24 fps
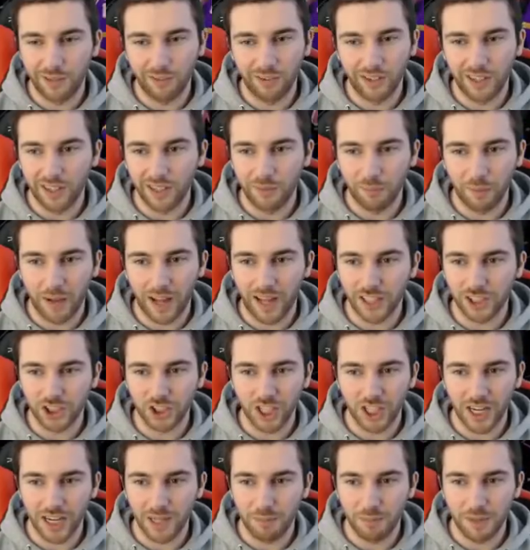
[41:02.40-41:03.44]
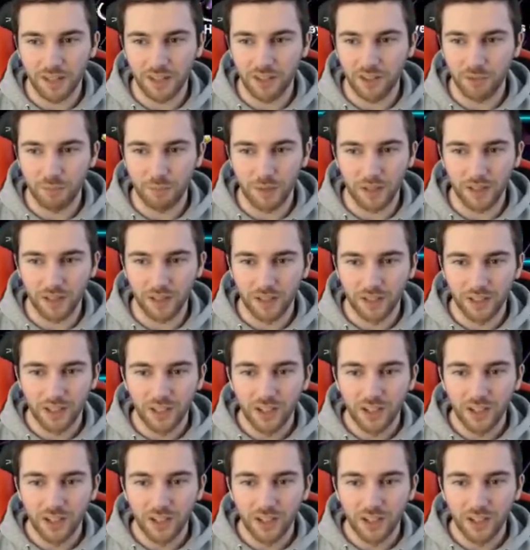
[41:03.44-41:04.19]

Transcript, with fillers: really bad shape. It has been